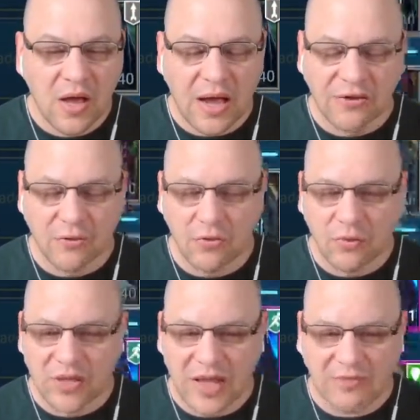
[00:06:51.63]
I don't
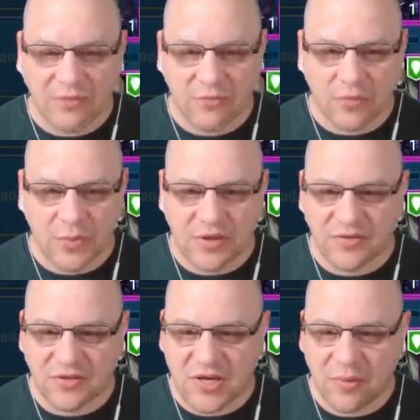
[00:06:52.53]
normally have to replace
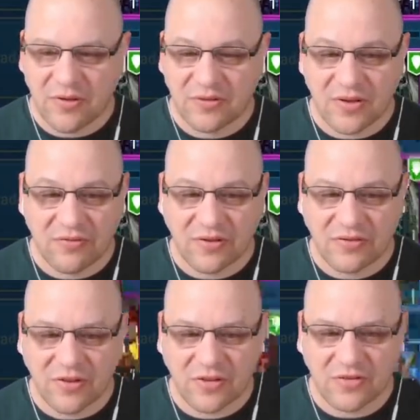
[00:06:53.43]
the champions.
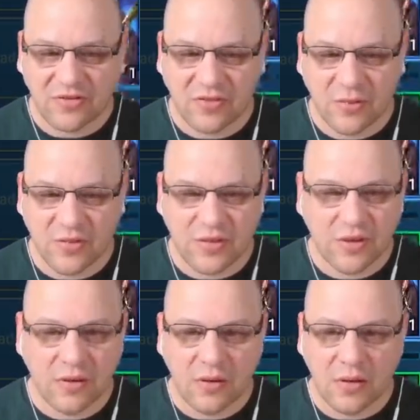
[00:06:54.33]
Obviously, this is something
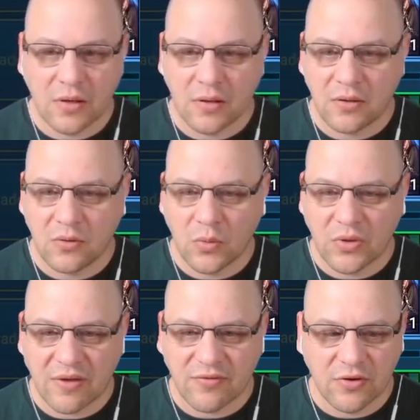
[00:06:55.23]
that you
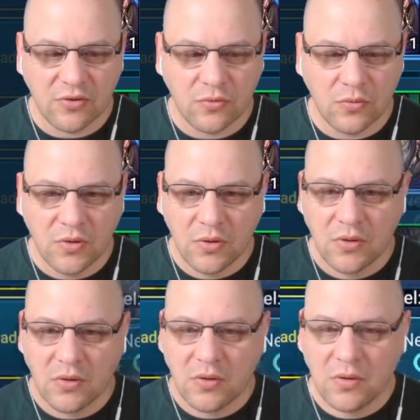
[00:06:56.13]
only have to do
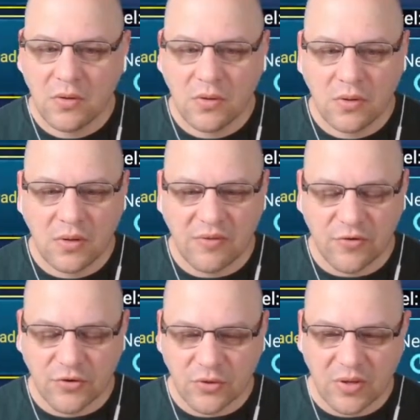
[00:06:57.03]
if
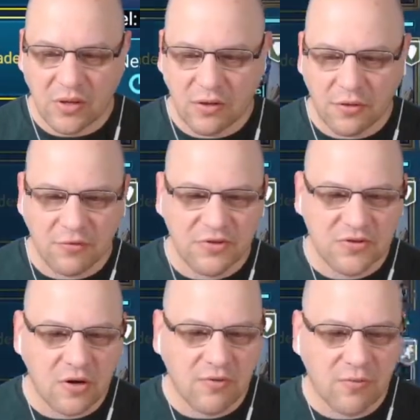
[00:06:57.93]
you're doing
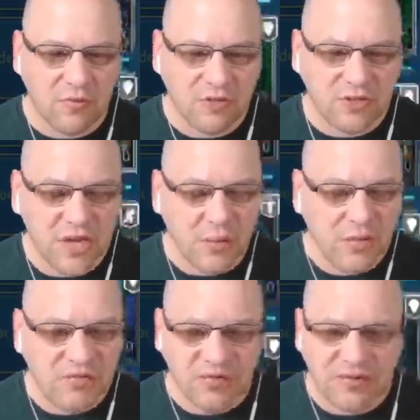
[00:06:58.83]
3-star or 4-star
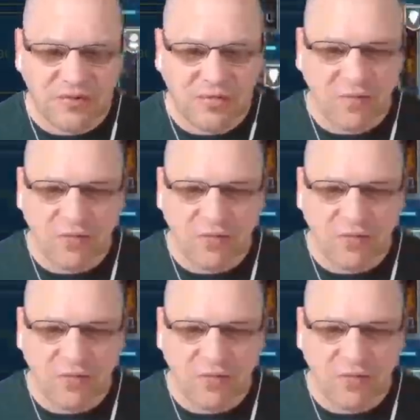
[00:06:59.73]
champions. It's every few